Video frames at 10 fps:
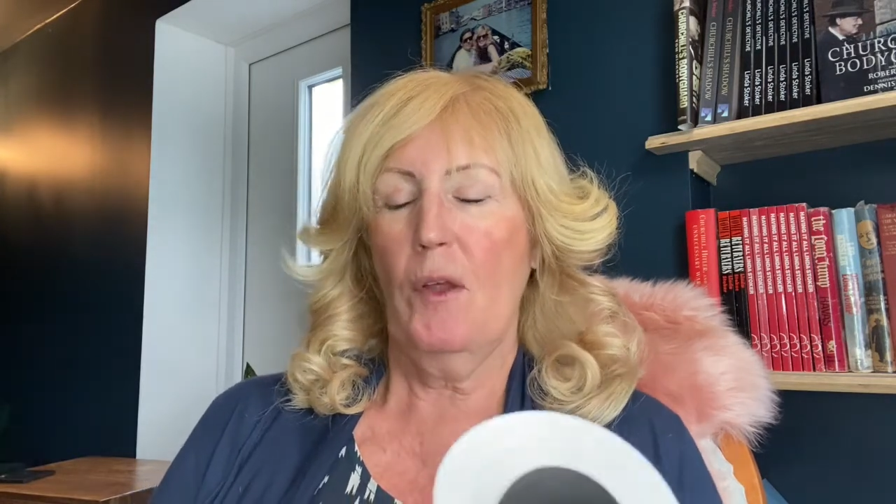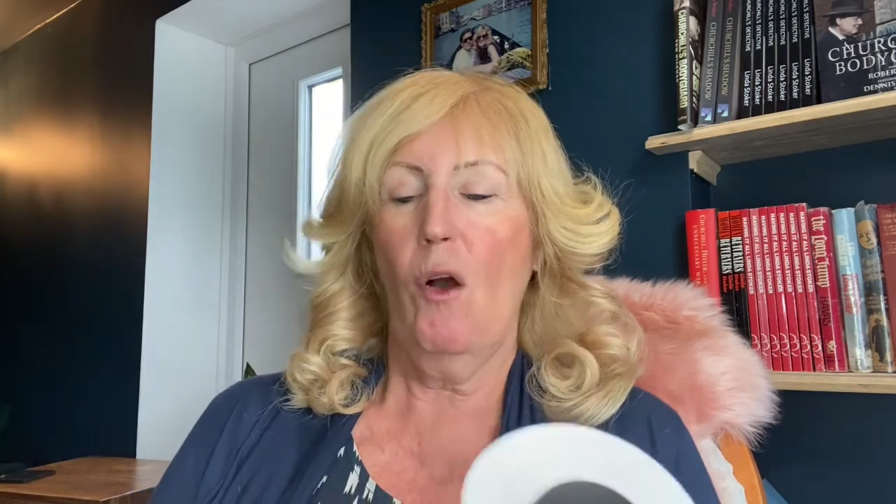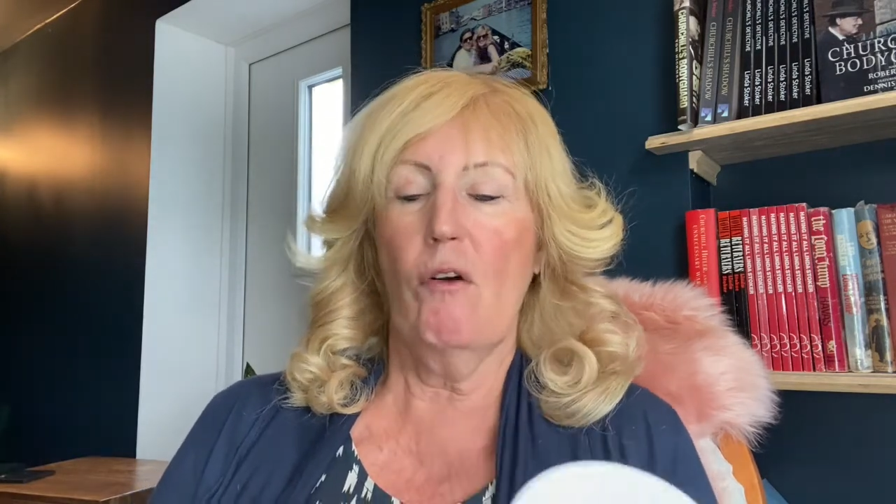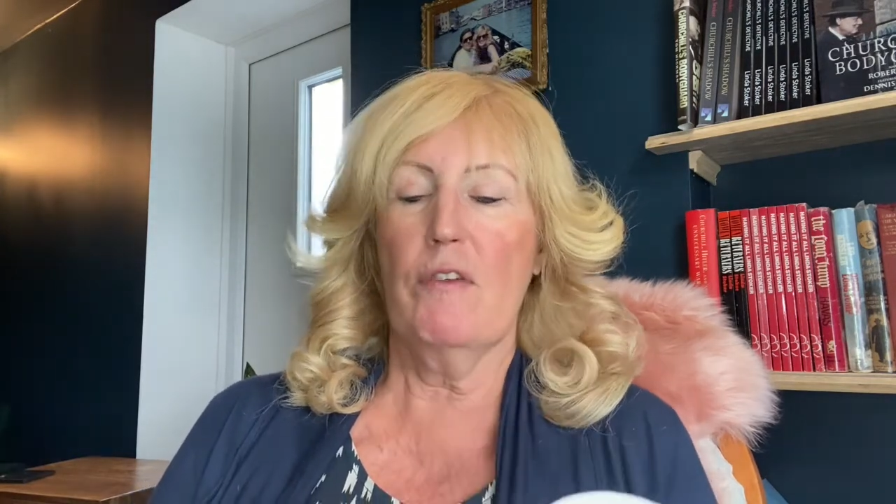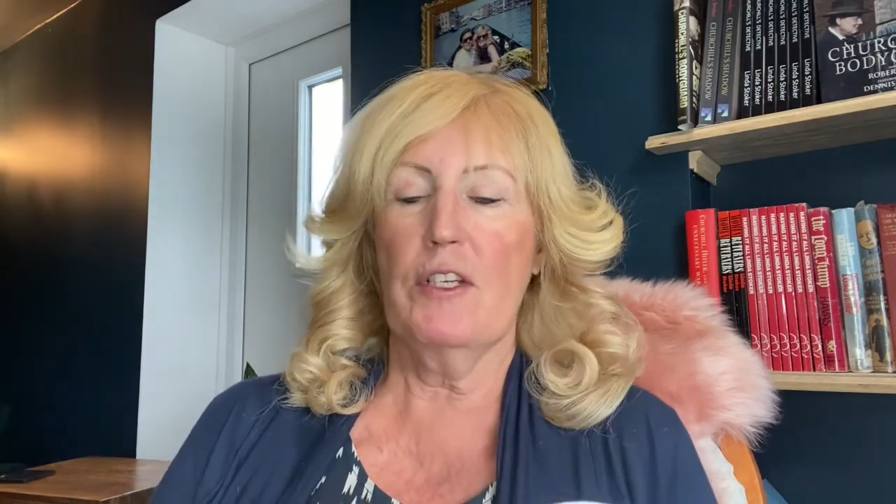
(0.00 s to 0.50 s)

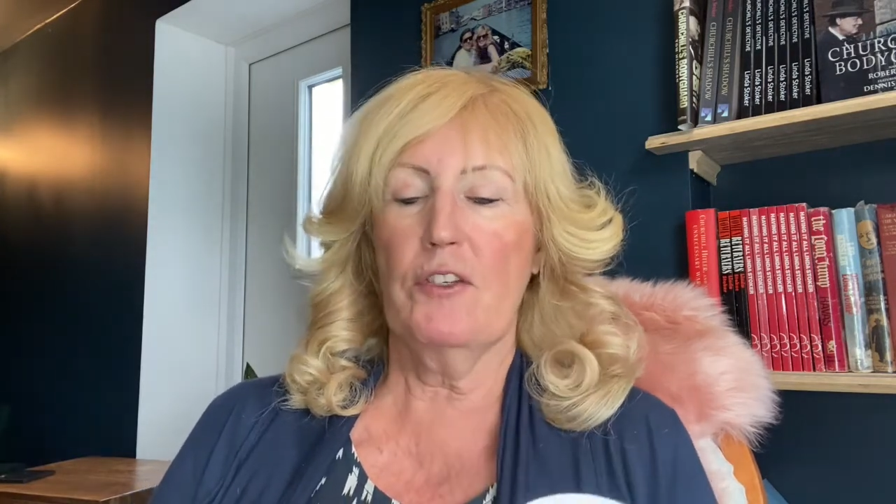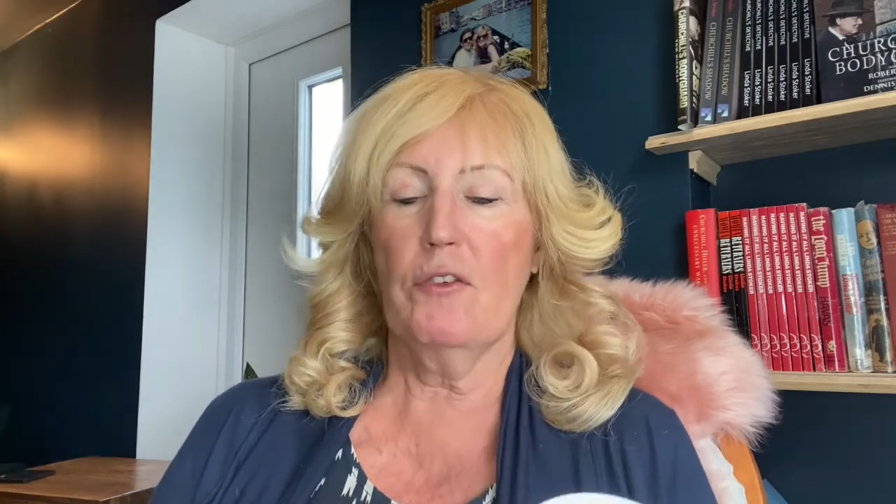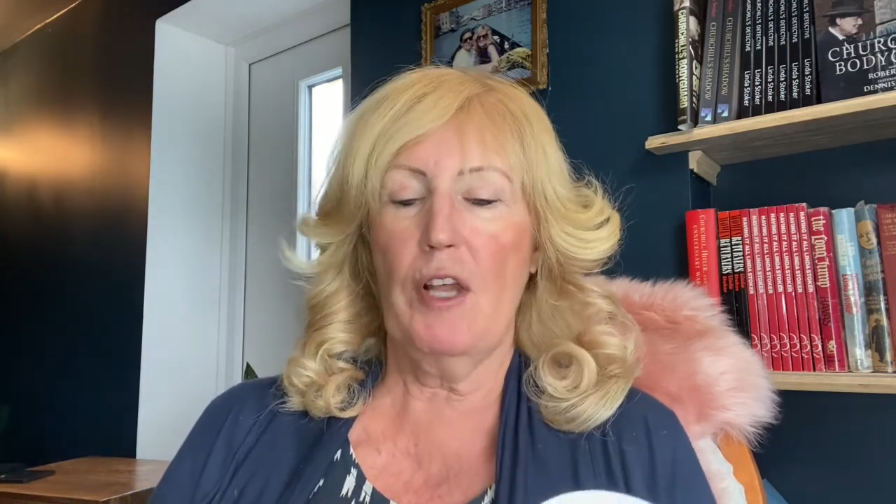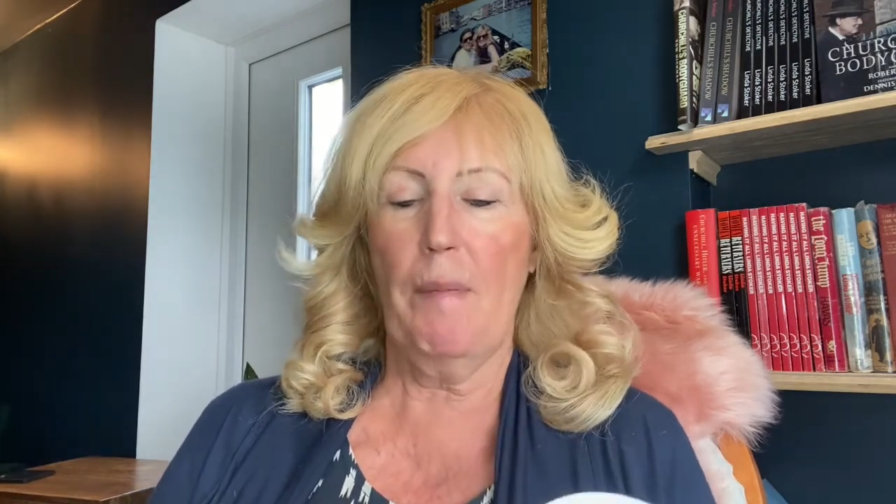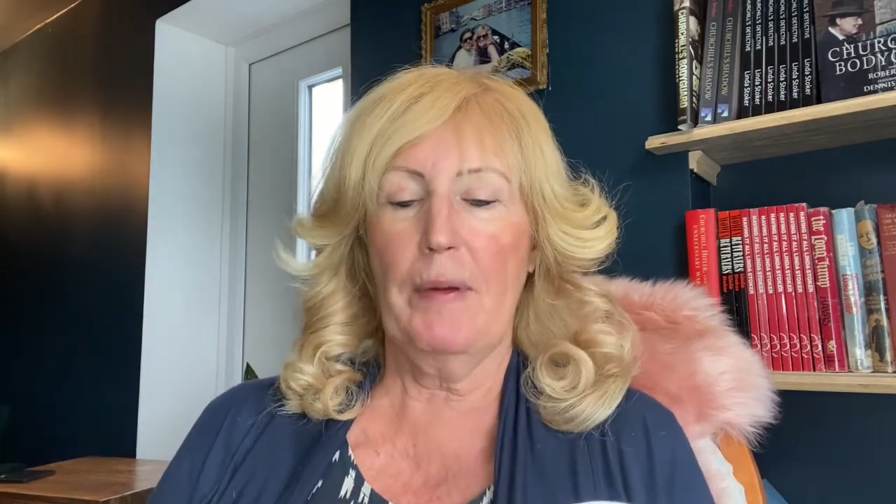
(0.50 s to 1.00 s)
Henri
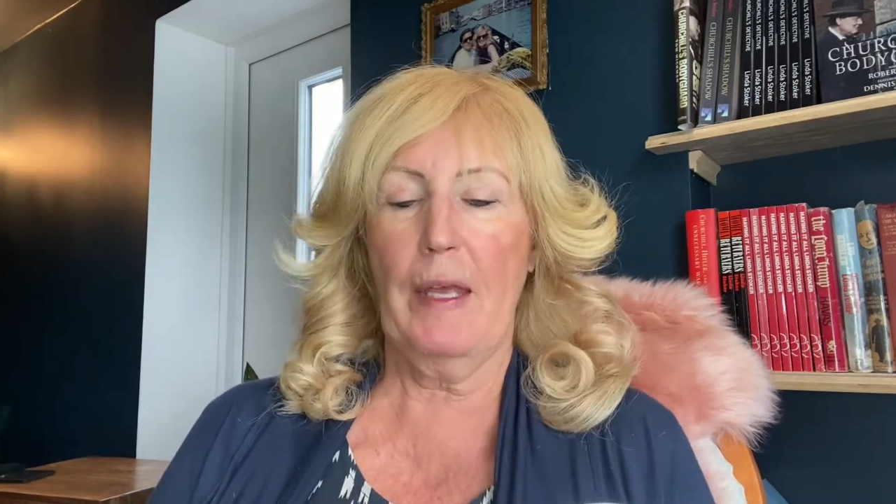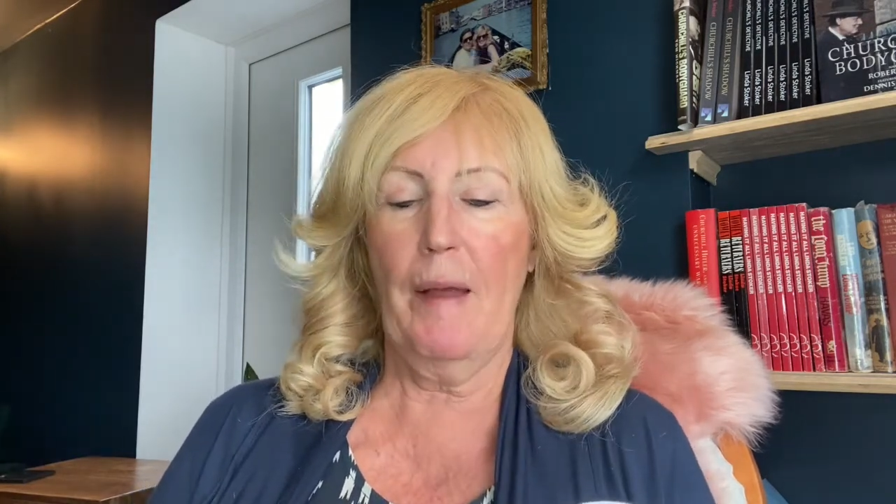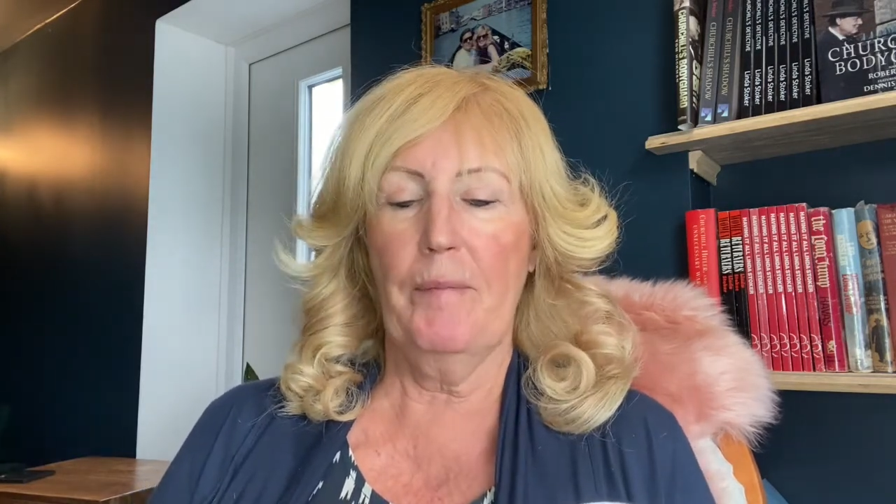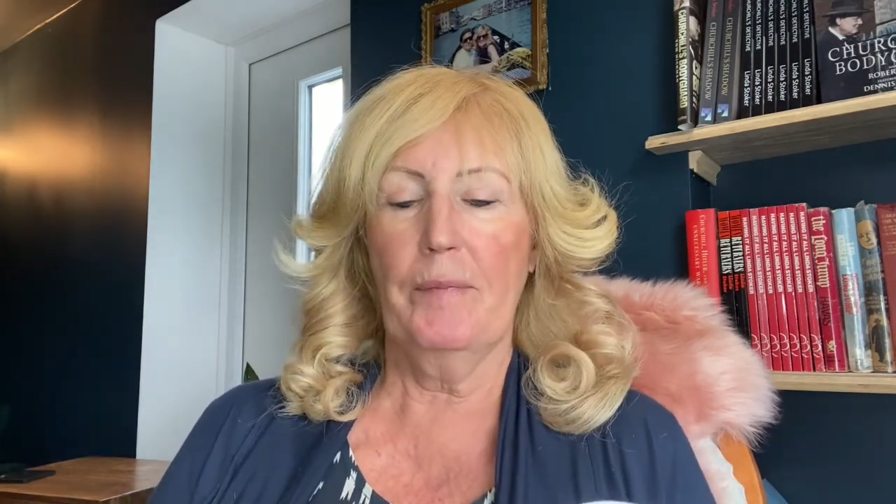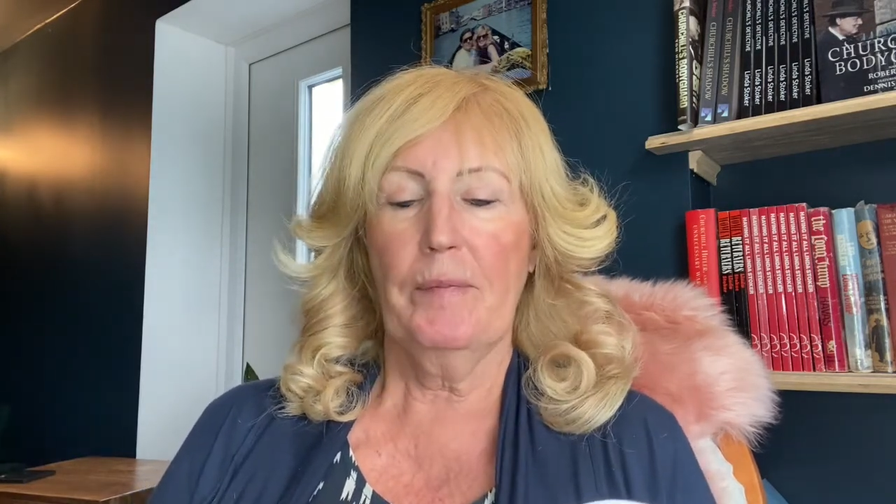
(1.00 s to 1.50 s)
stood up
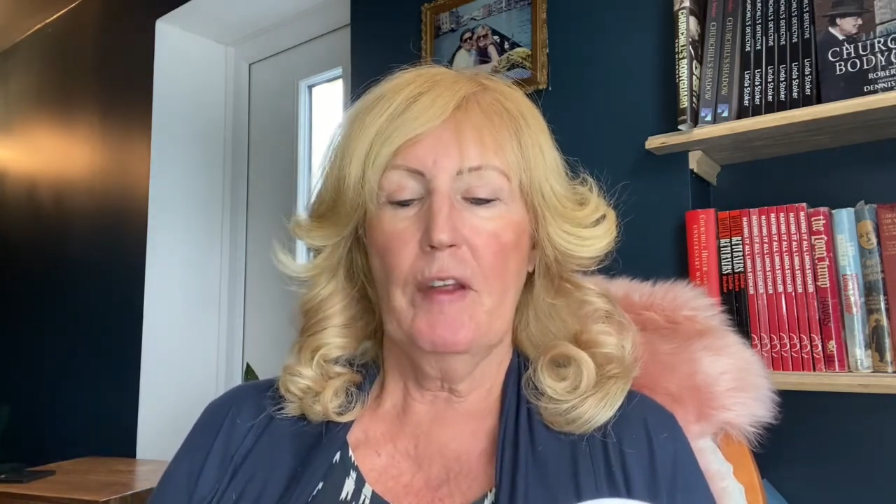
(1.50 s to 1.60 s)
again.